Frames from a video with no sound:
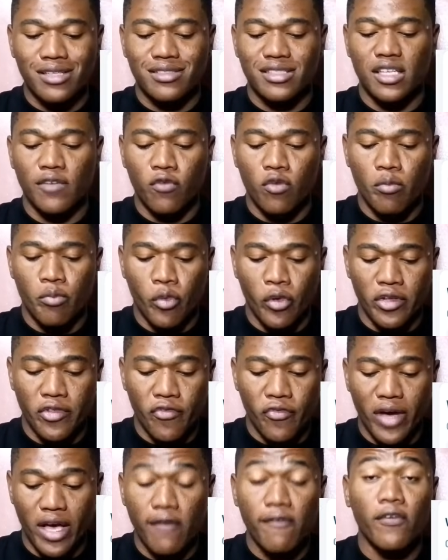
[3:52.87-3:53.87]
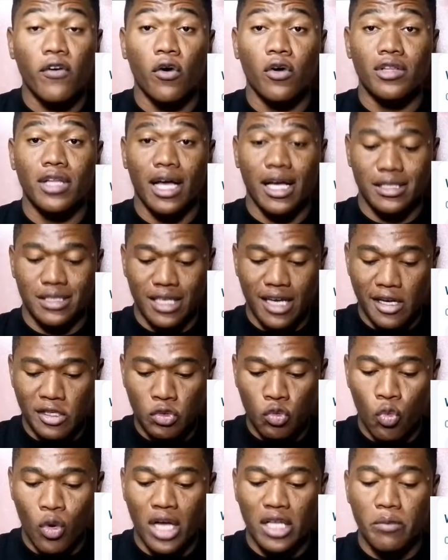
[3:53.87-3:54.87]
7.5 corners
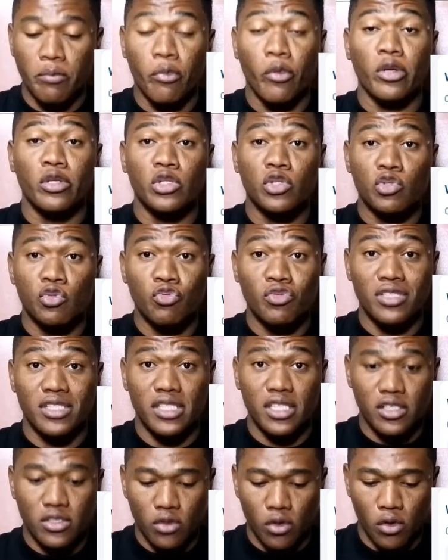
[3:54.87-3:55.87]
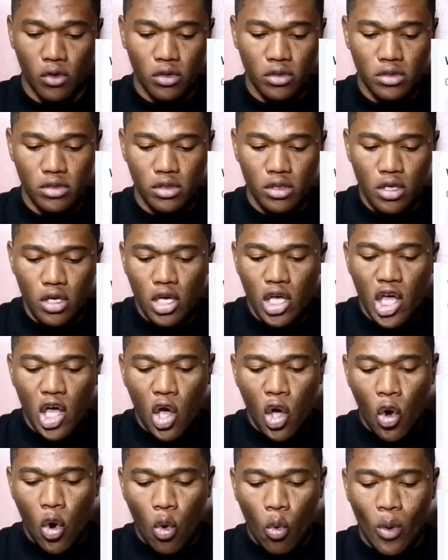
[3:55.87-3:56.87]
at 1.26 odd.
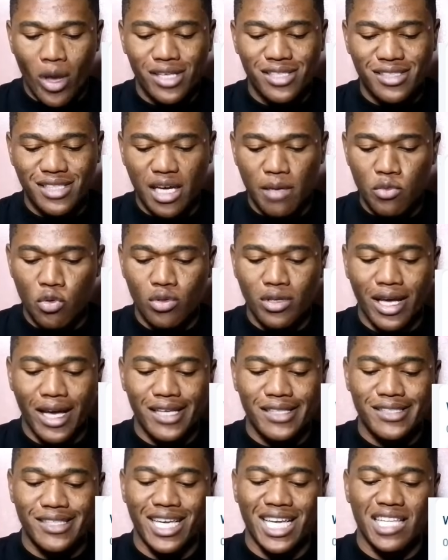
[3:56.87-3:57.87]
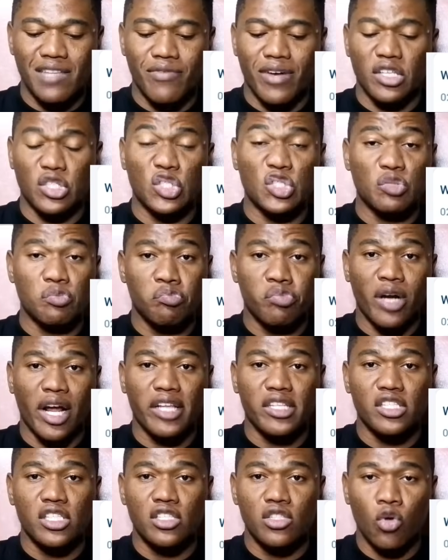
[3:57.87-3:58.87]
West Ham United versus
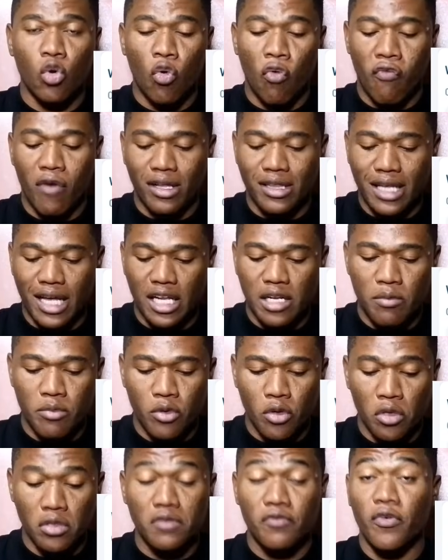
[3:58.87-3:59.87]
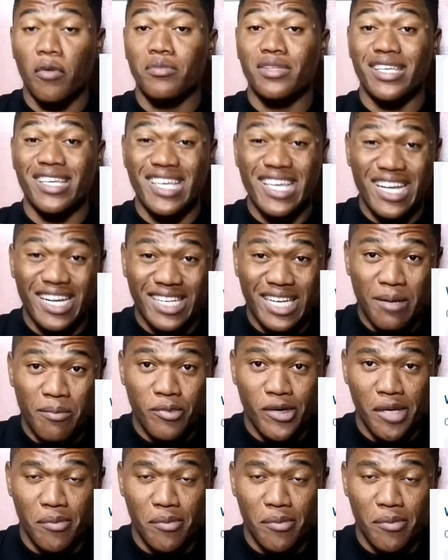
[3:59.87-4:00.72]
Brighton Hove and Albion from the England